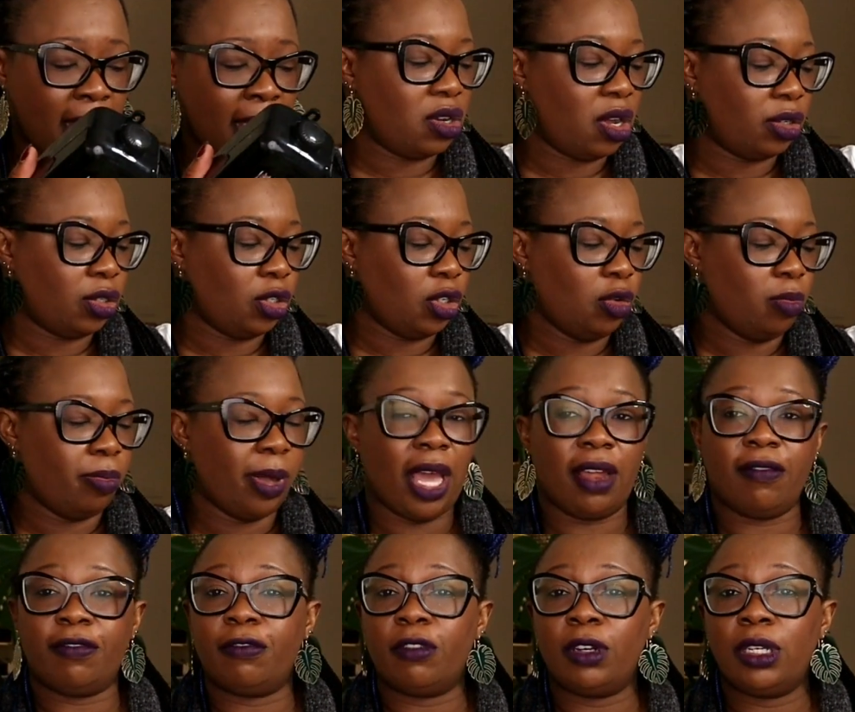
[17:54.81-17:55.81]
It's not too
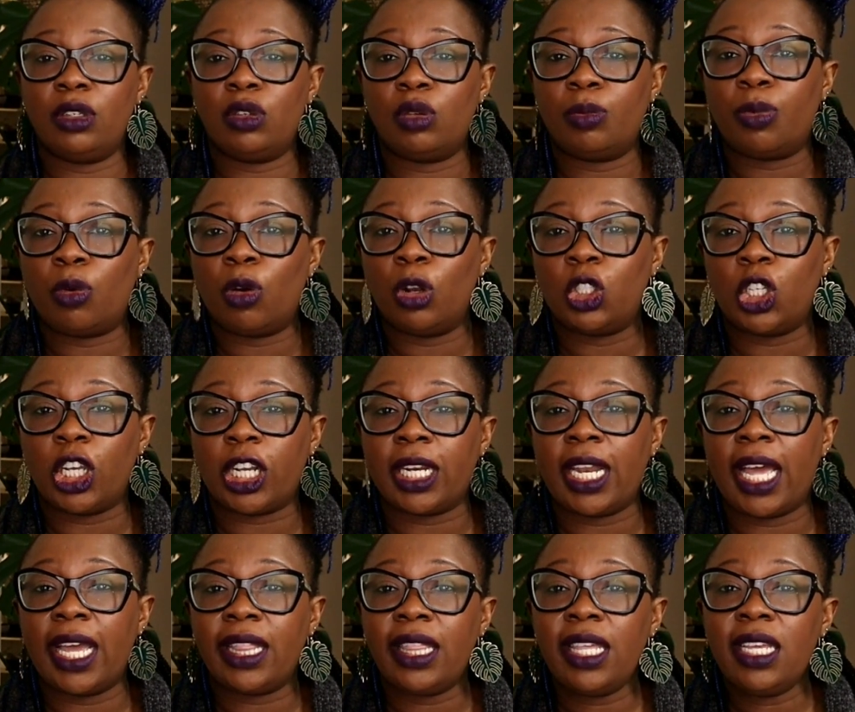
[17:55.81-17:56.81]
bad for a little project
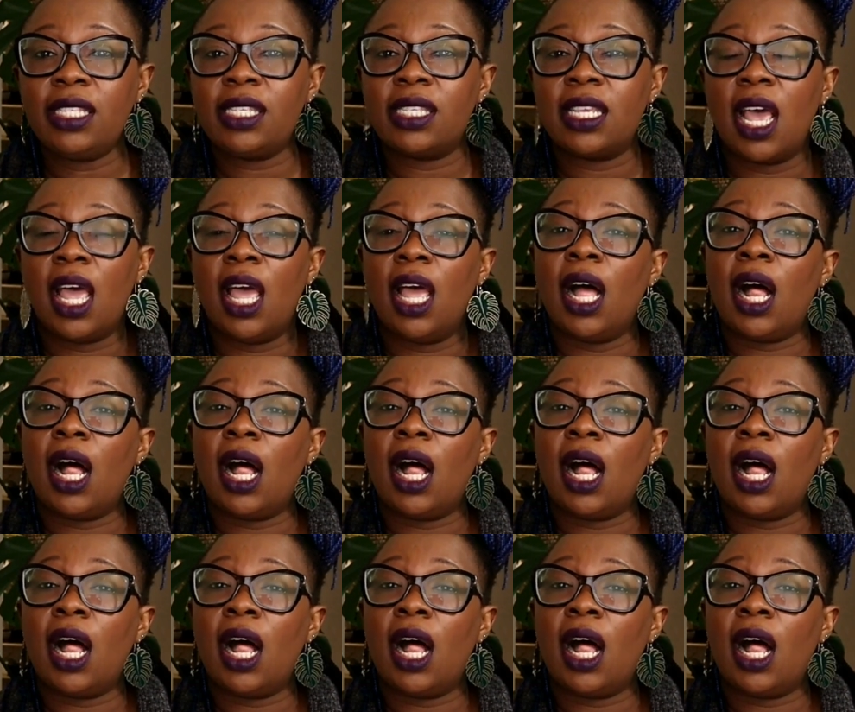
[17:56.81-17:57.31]
like this.